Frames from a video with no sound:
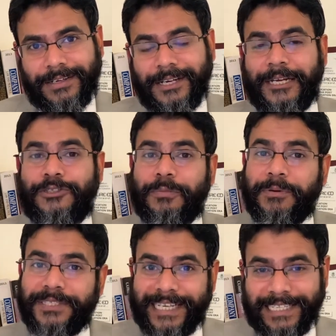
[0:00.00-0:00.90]
to
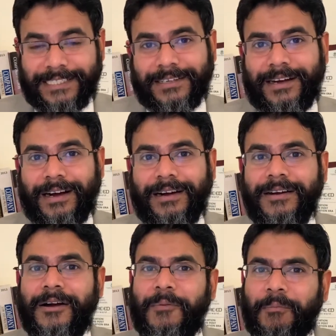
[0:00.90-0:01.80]
possess the car,
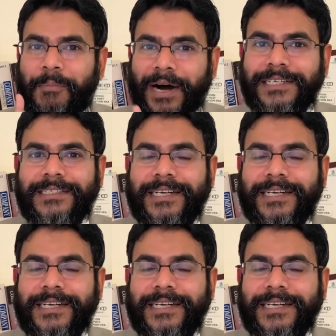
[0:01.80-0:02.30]
but